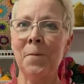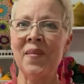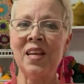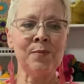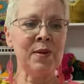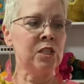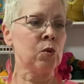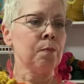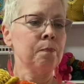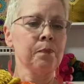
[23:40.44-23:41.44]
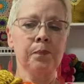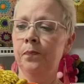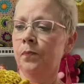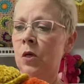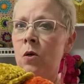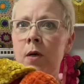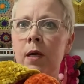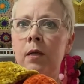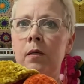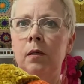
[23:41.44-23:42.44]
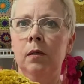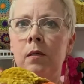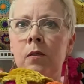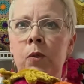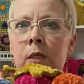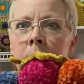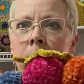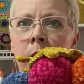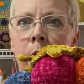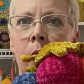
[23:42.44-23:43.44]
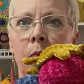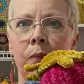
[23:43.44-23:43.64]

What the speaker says: That's my inchworm. Oh, I got it twisted, there we go.